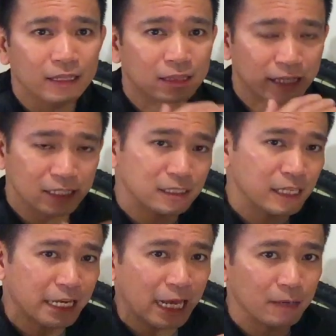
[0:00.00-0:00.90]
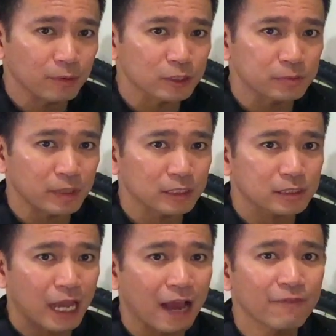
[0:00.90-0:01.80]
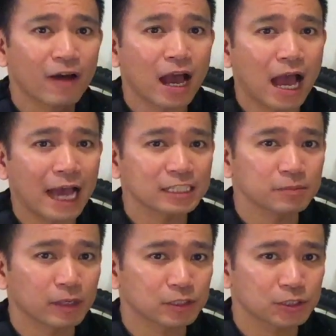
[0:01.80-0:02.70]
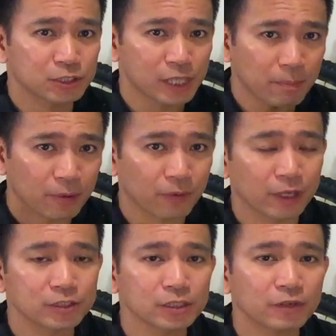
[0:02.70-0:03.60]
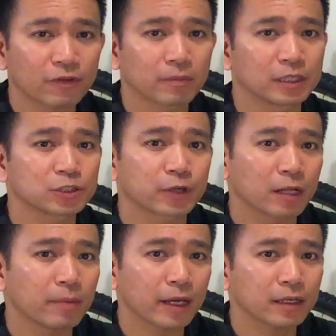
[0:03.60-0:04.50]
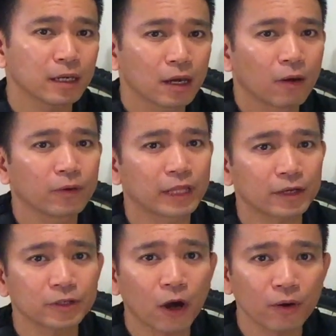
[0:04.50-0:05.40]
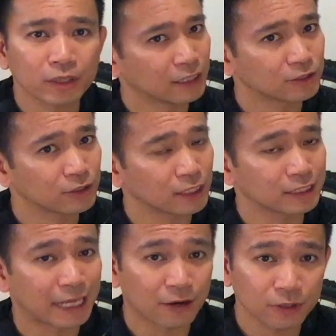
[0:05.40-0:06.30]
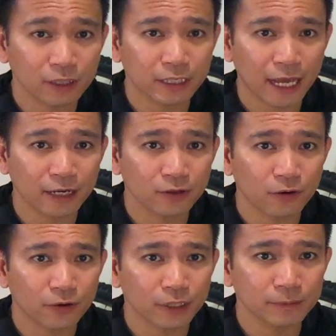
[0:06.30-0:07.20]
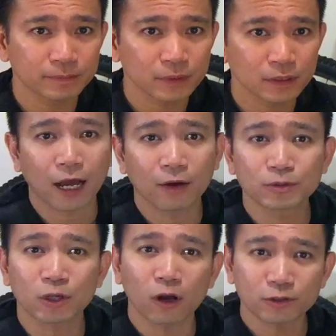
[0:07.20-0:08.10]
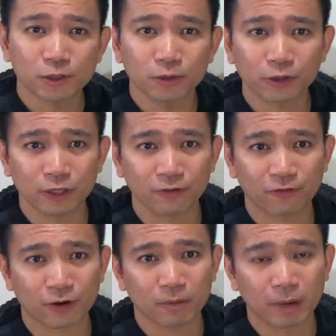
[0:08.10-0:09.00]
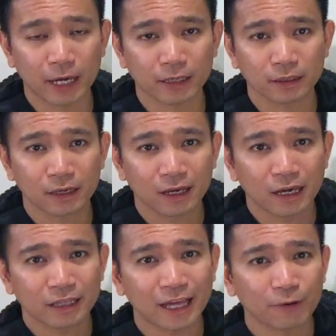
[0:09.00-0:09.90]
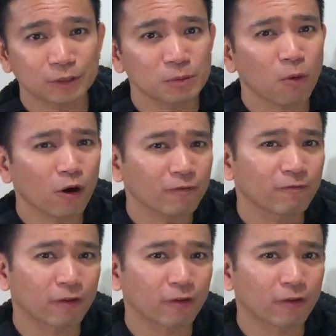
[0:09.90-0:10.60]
This enables me to have as much separation from my trail bike without going into the downhill category. I was also looking for a bike that was more